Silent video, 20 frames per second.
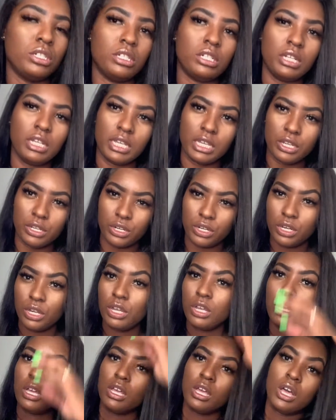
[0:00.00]
here.
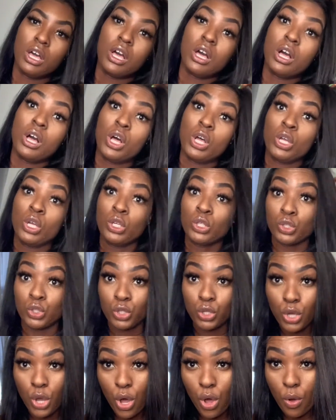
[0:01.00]

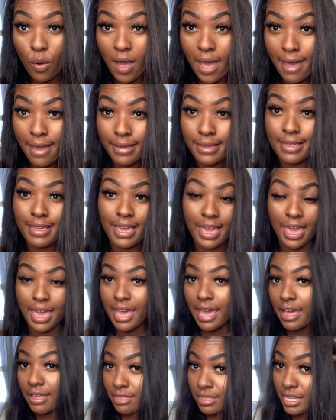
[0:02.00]
So
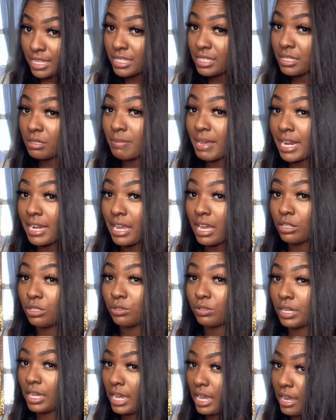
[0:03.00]
yeah, this is my natural
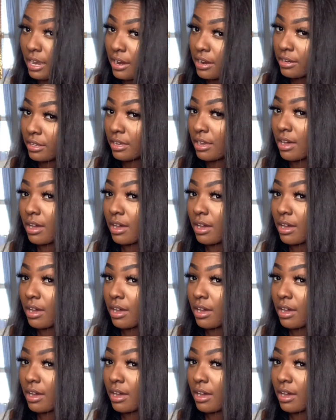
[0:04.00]
hair, y'all.